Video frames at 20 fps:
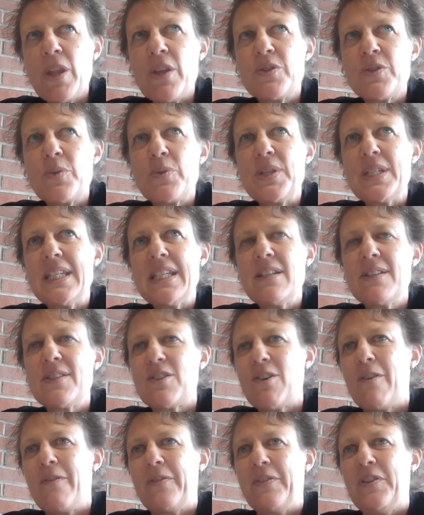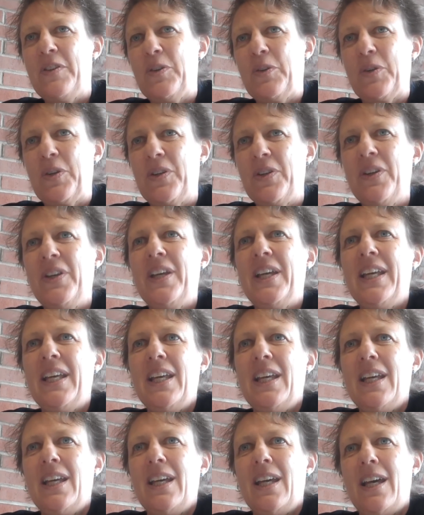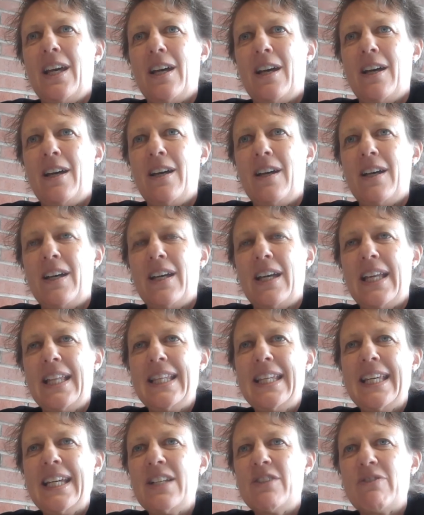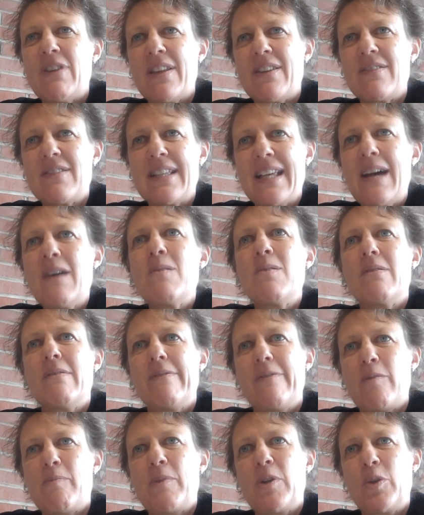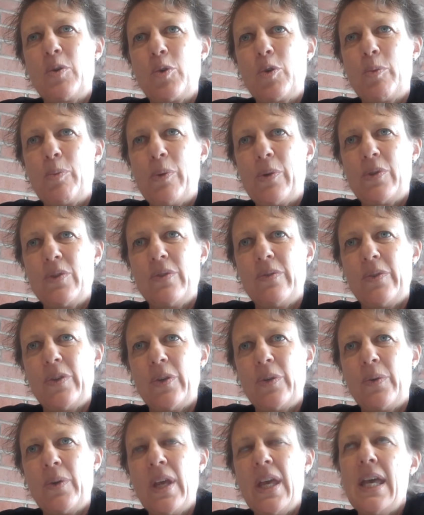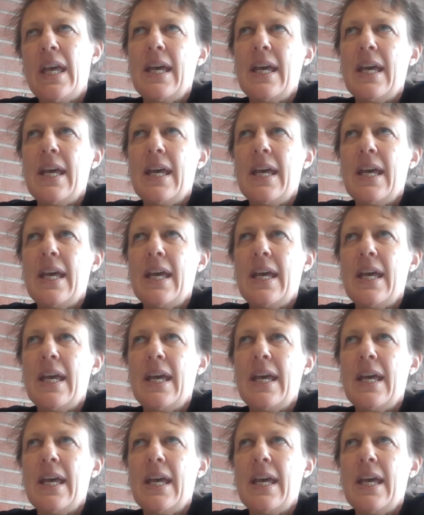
So the deals often look, in the end, rather sour from a local point of view.